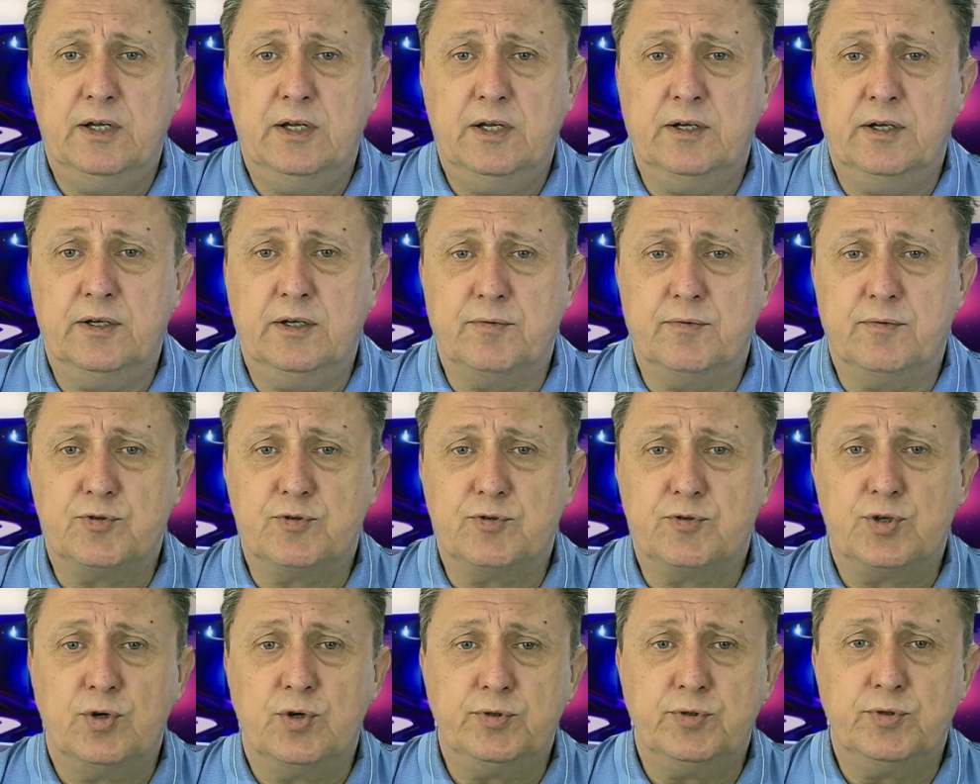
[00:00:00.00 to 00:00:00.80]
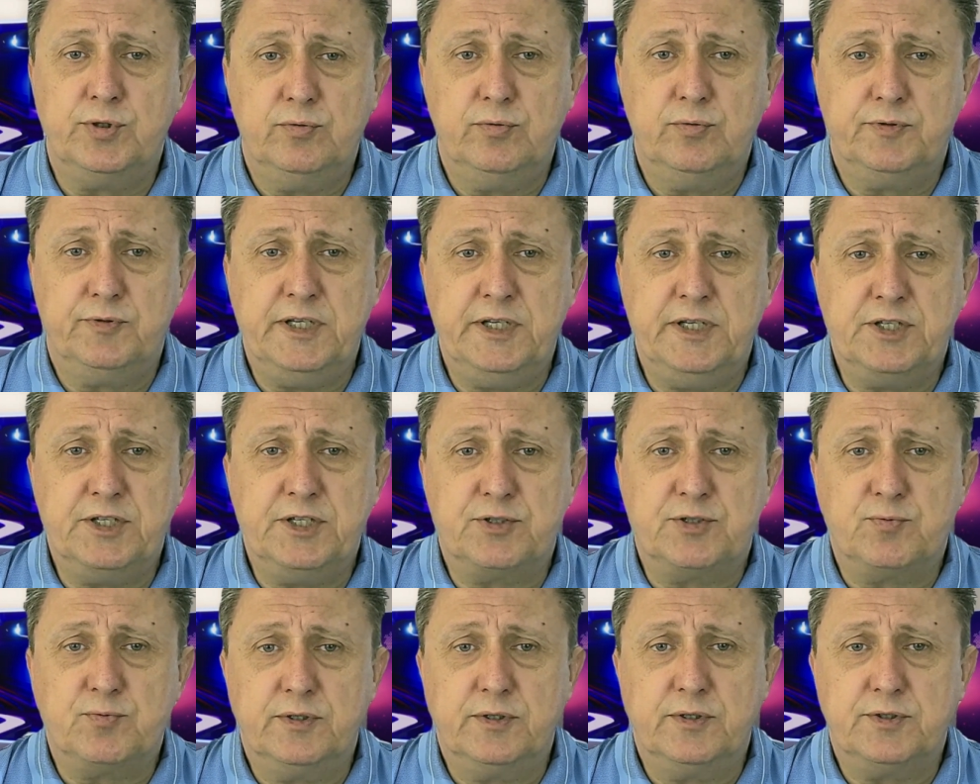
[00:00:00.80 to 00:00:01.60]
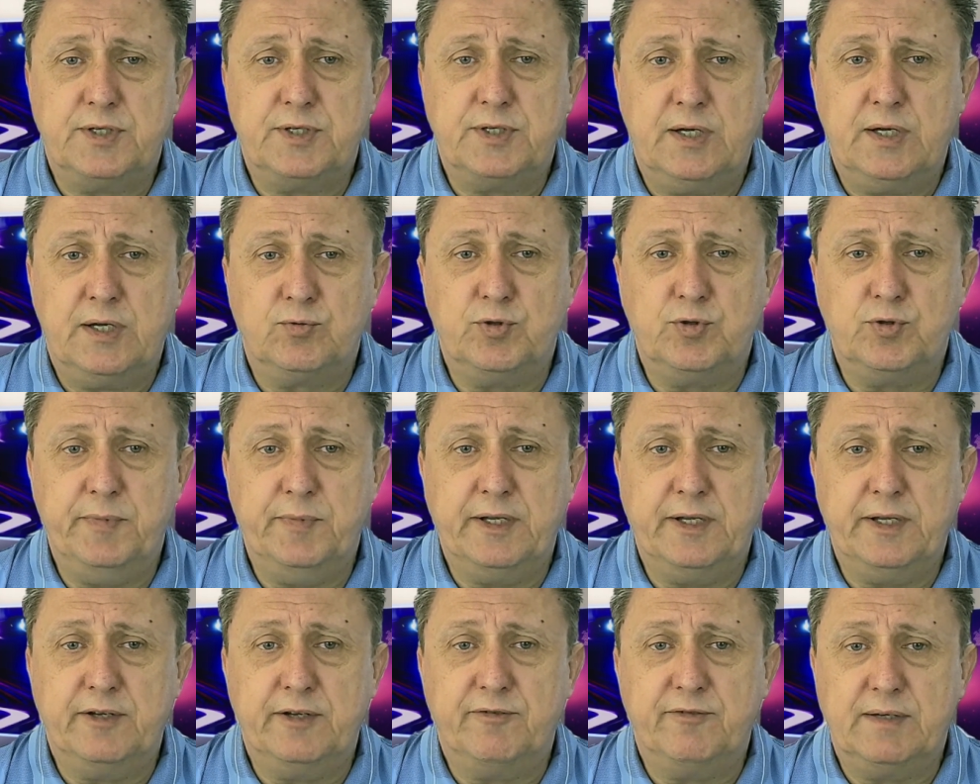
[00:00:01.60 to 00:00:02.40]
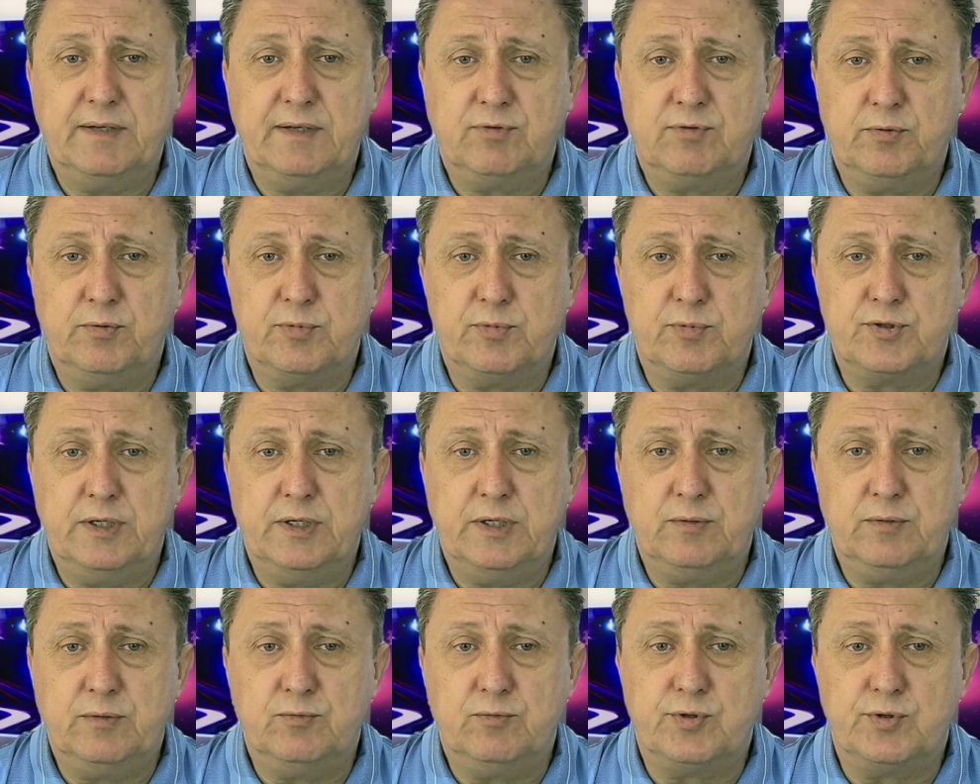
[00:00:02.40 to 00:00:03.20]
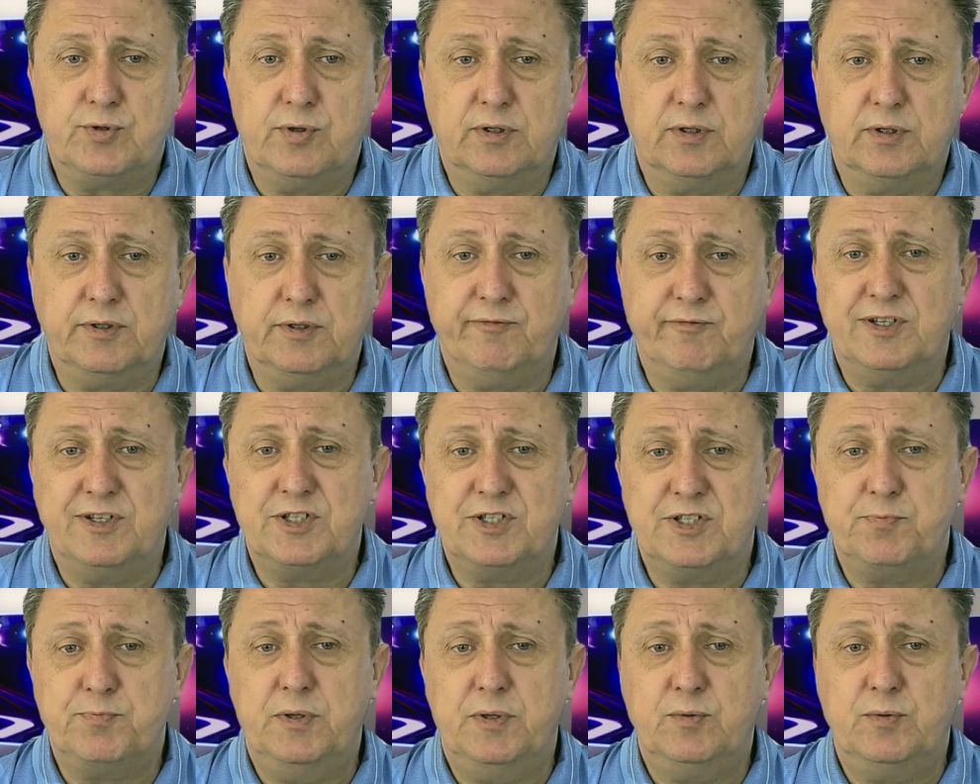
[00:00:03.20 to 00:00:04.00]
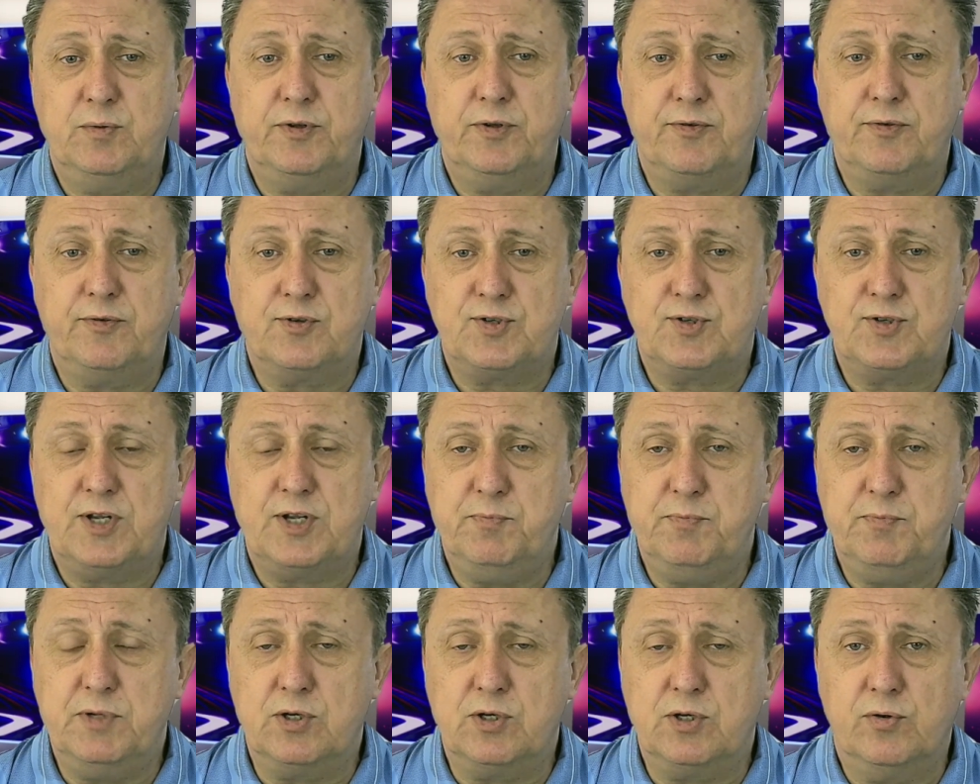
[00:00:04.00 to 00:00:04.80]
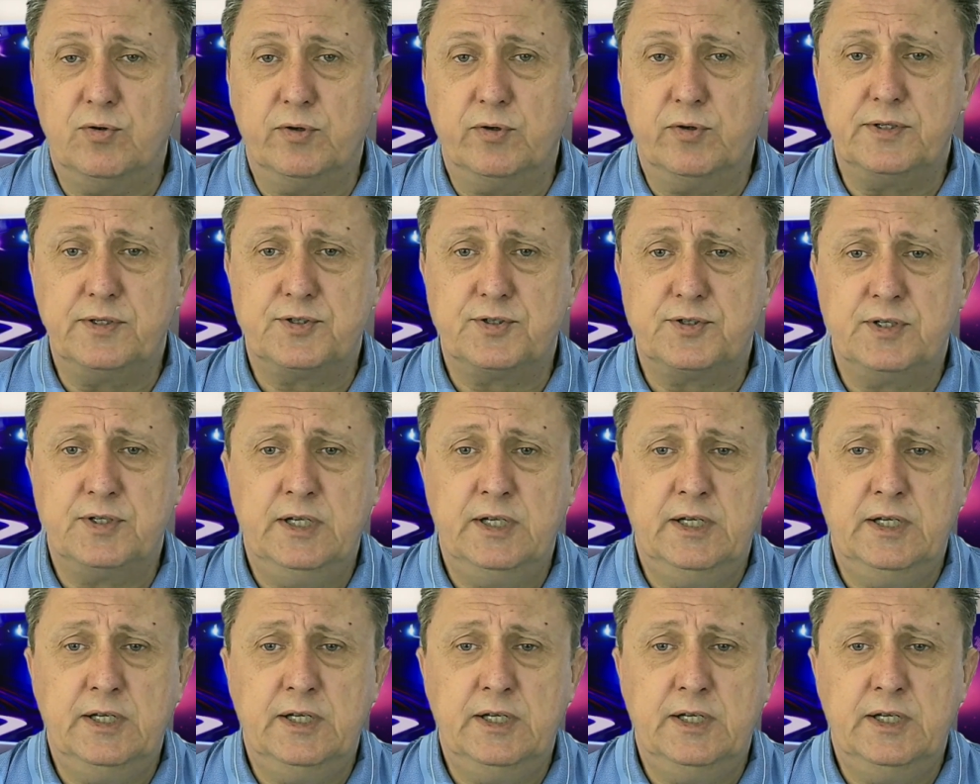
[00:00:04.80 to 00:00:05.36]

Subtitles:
show you these ones, how to make 500% return on investment with Decenomy coins.